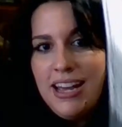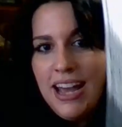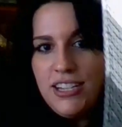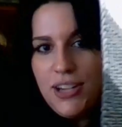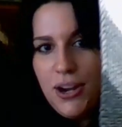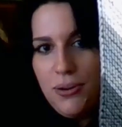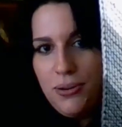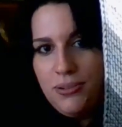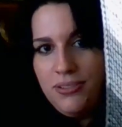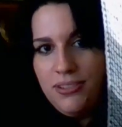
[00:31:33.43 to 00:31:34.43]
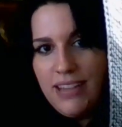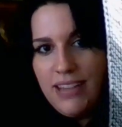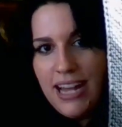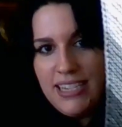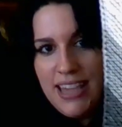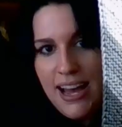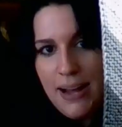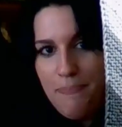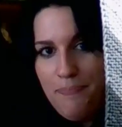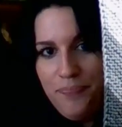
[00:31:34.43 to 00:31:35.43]
And so that's
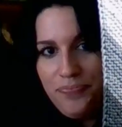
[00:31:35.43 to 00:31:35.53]
that.